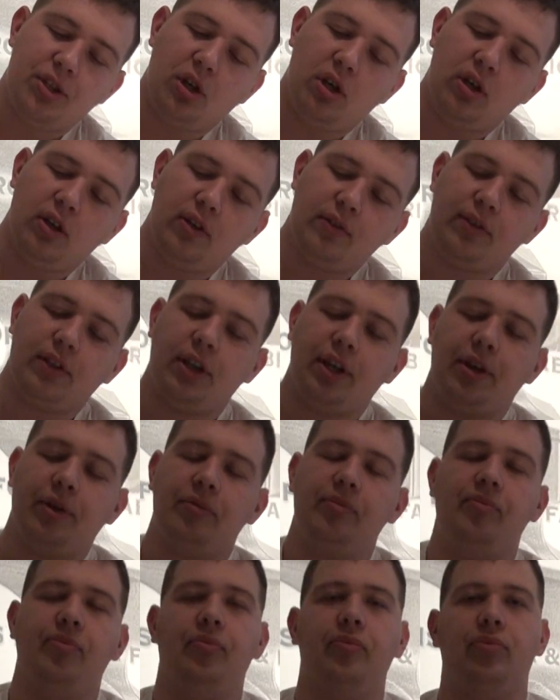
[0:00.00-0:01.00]
over
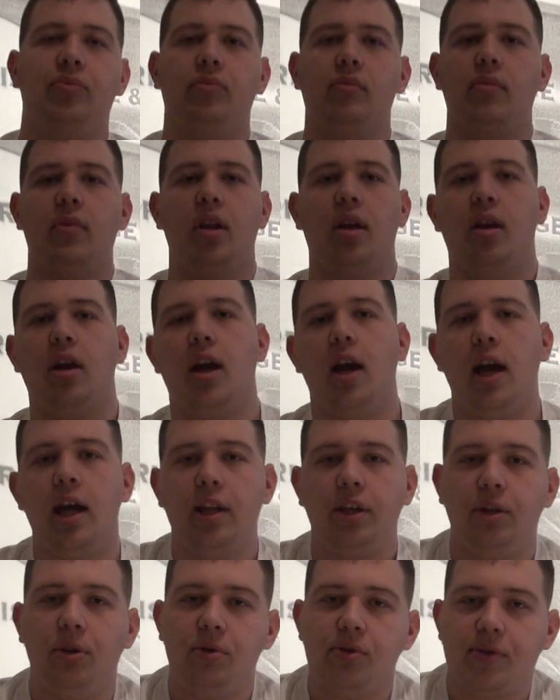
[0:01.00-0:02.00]
and
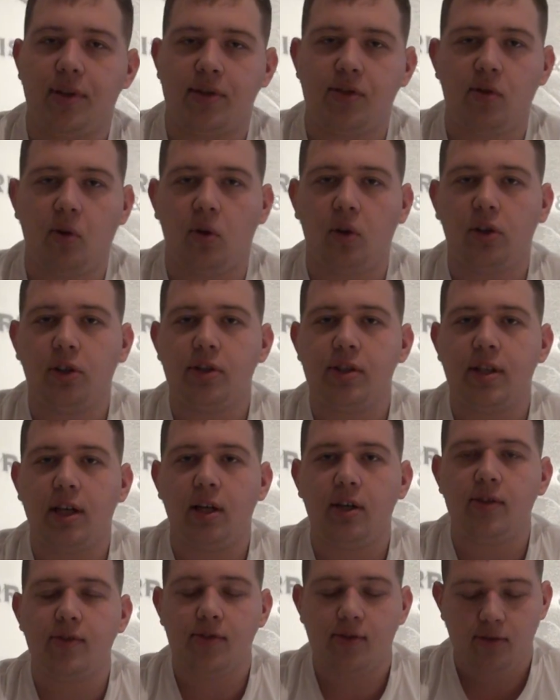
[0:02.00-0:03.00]
use the solder
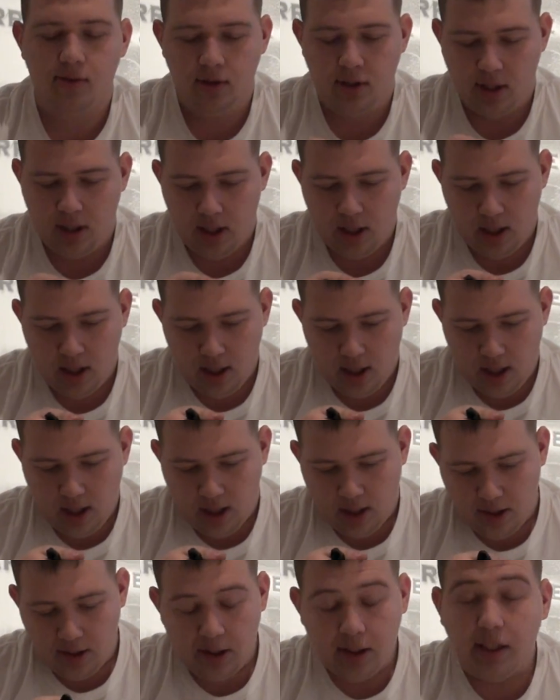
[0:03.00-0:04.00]
cells.
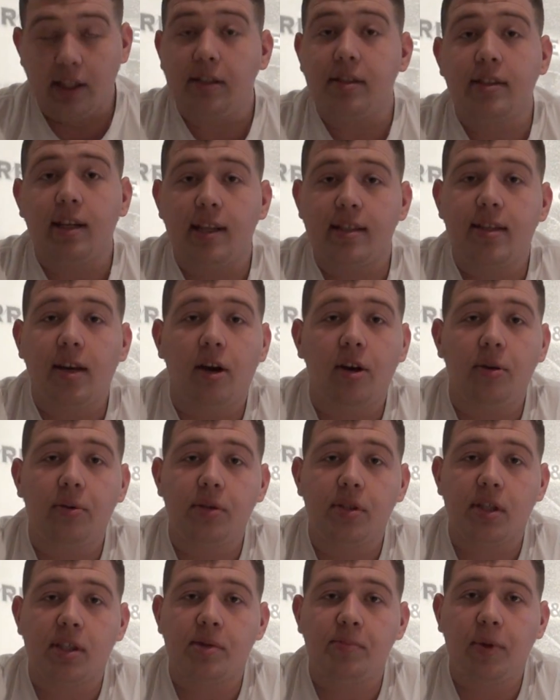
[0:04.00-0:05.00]
Or at least that's how it
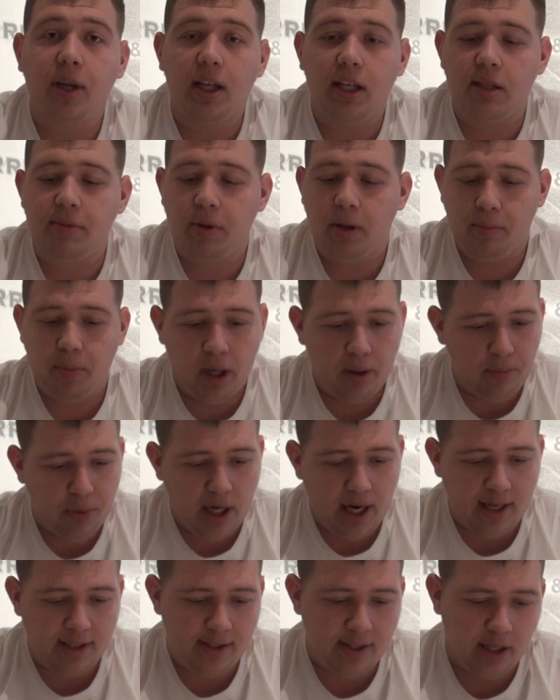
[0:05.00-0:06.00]
was explained to me by
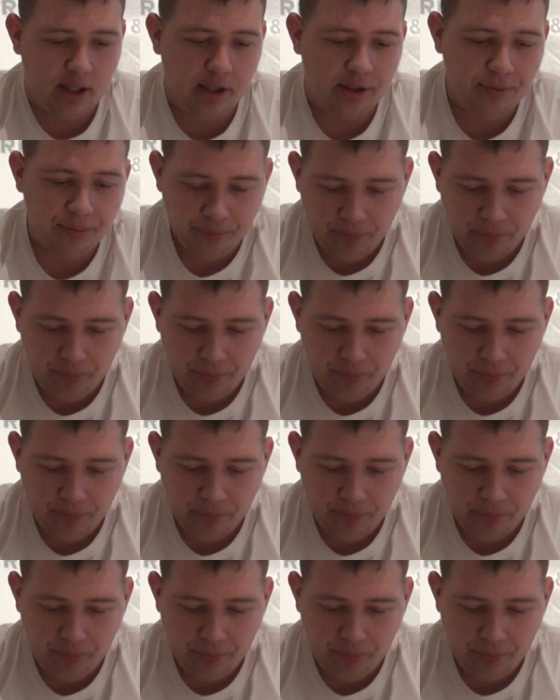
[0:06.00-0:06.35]
Praxair.